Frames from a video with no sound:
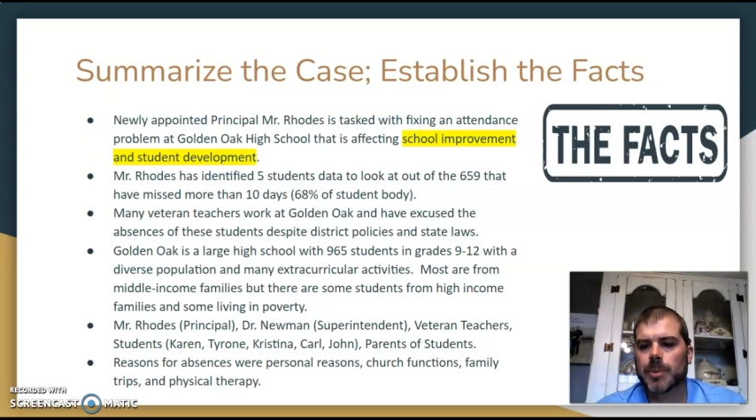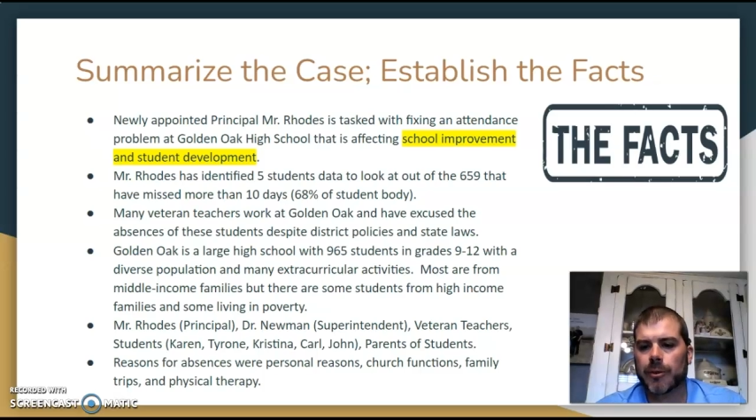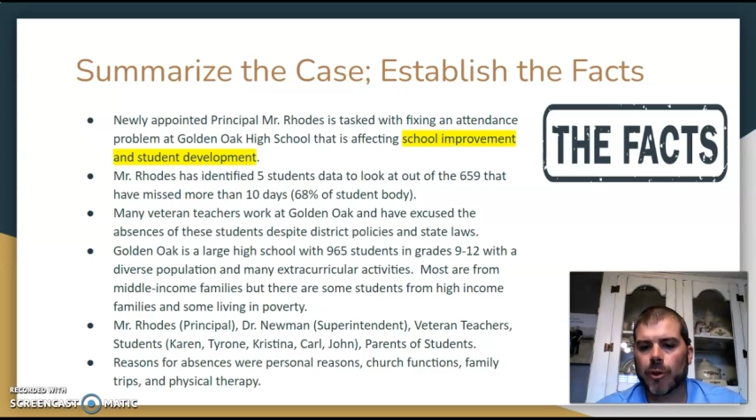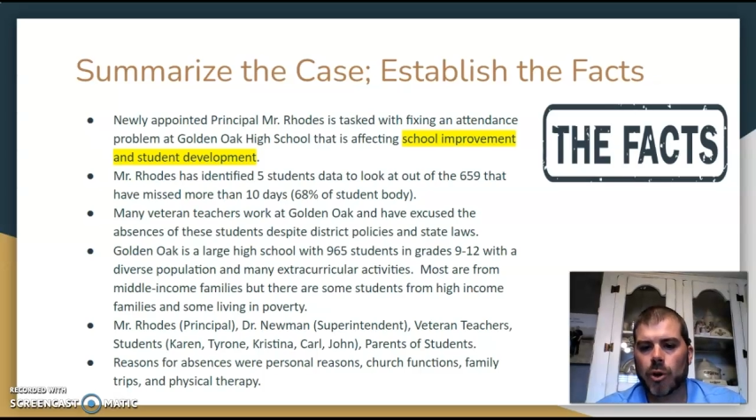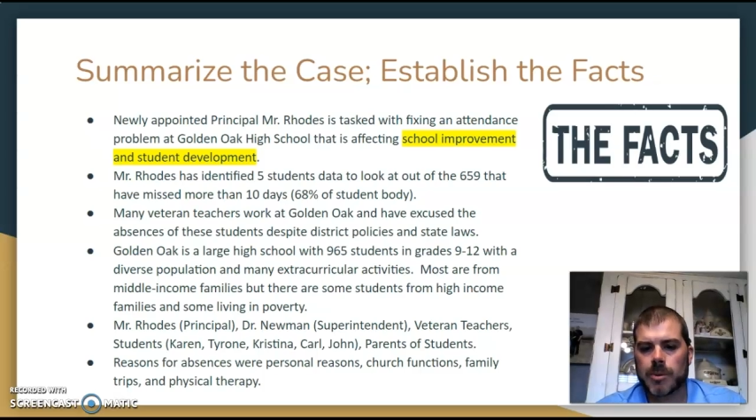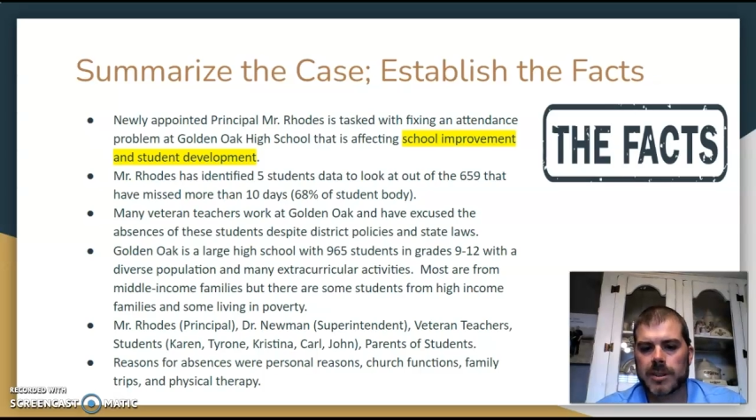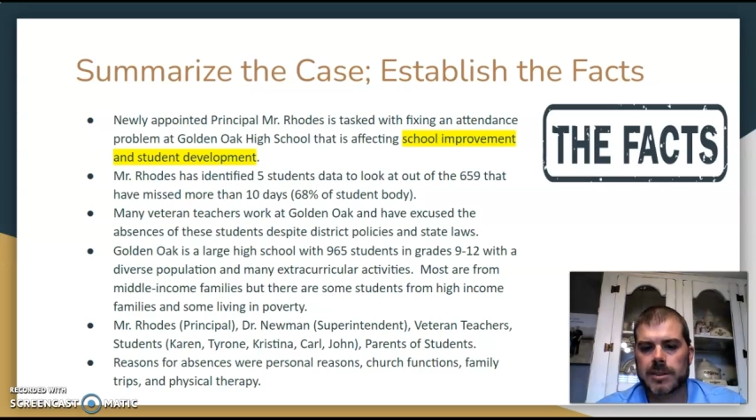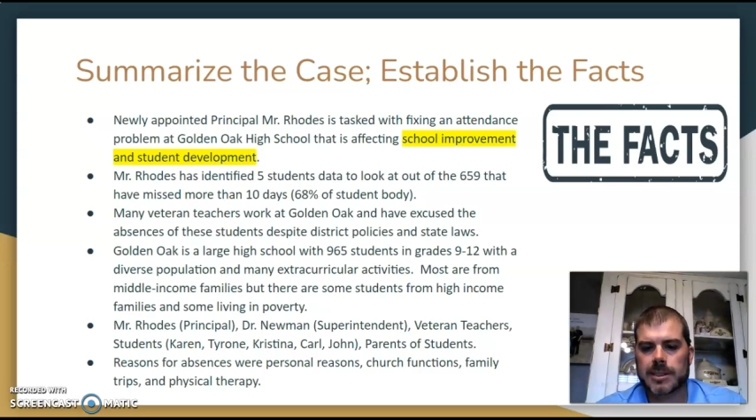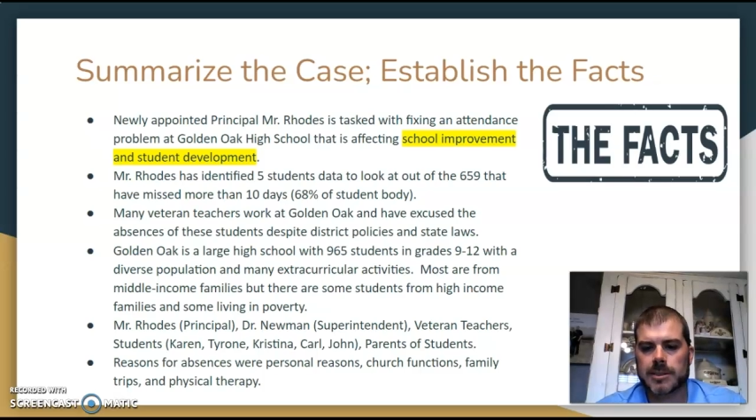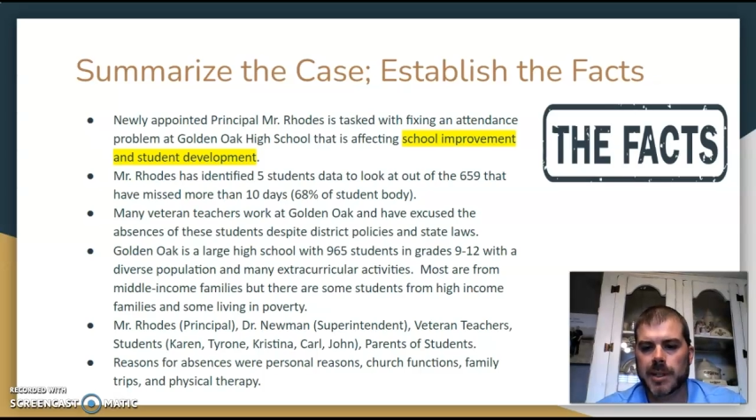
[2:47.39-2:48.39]

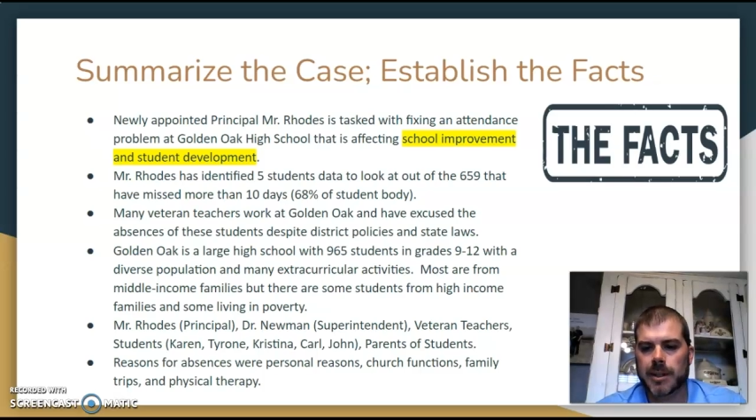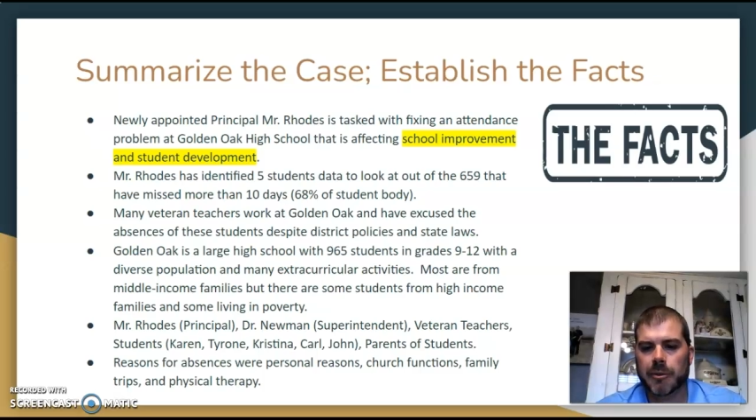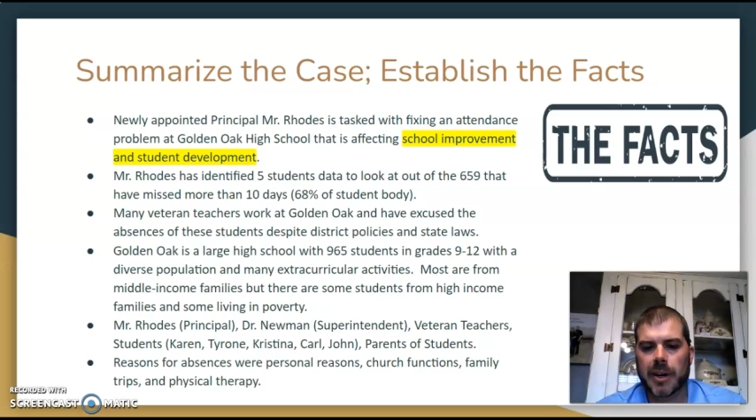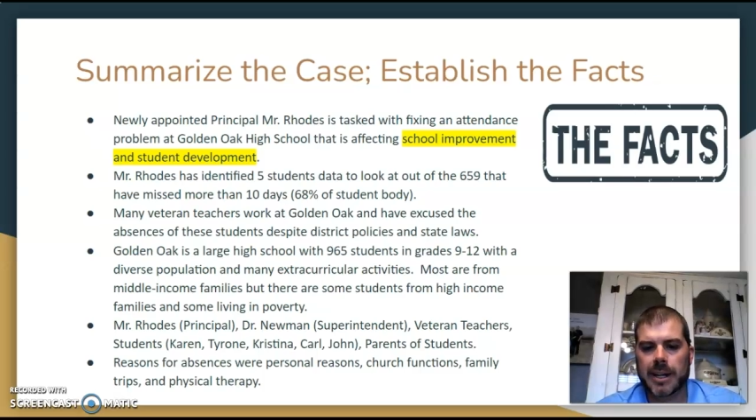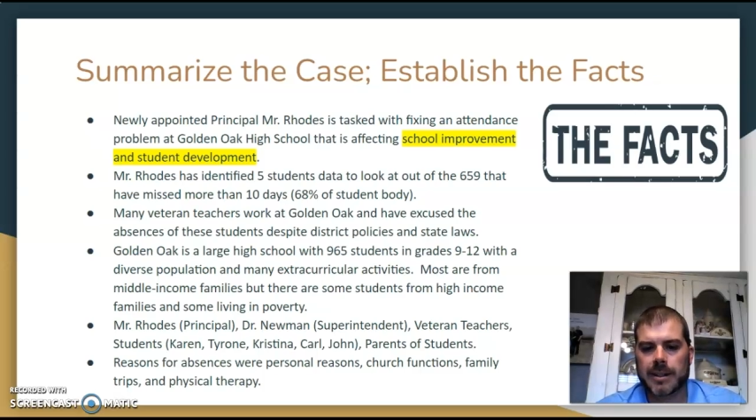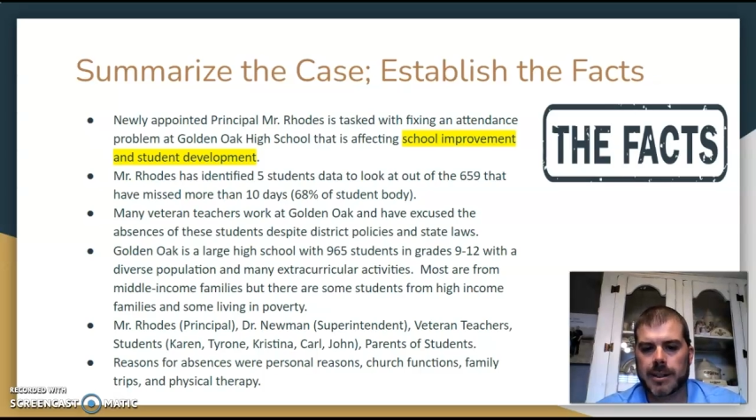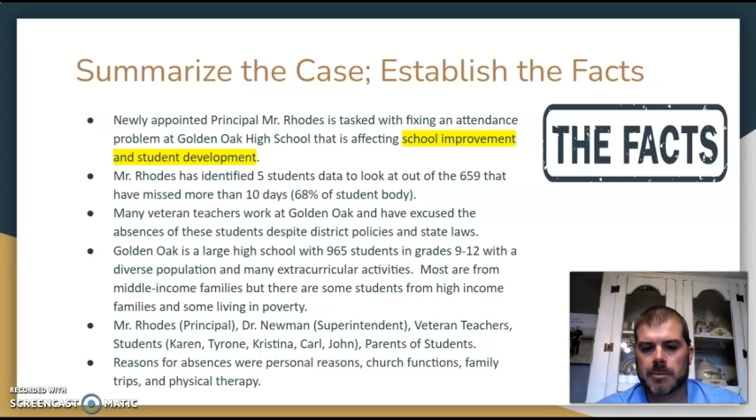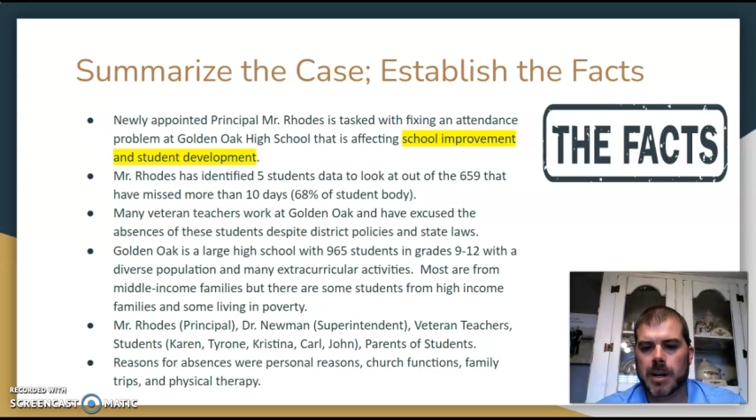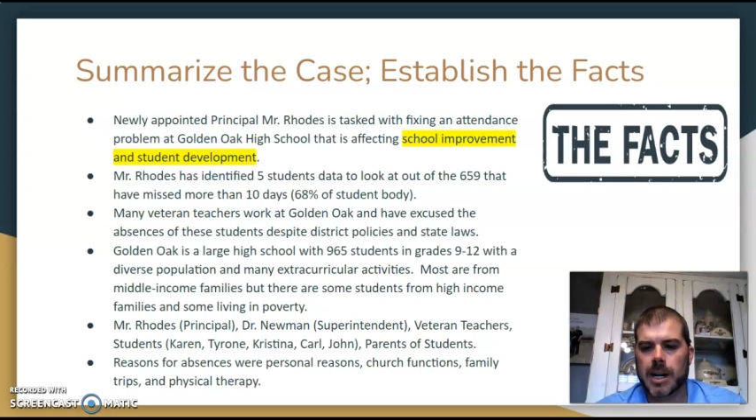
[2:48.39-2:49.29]
performance has been affected